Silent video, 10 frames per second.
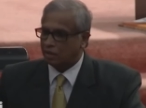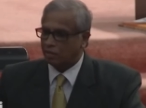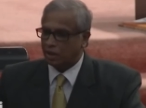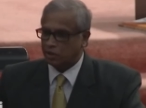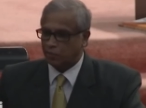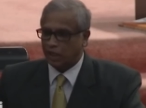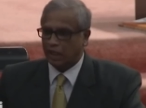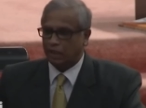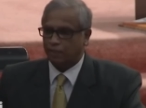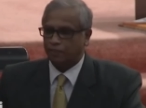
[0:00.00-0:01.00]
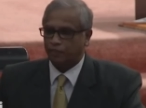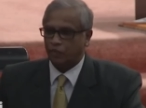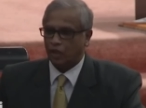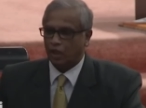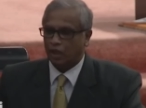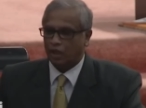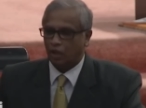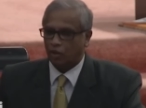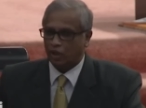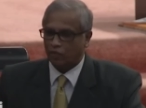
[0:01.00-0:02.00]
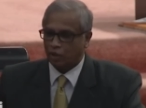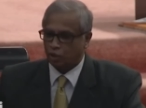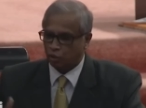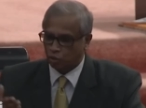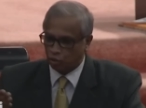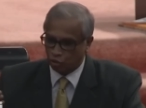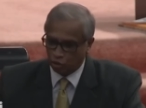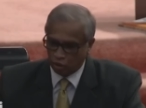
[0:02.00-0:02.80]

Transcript: must be now given to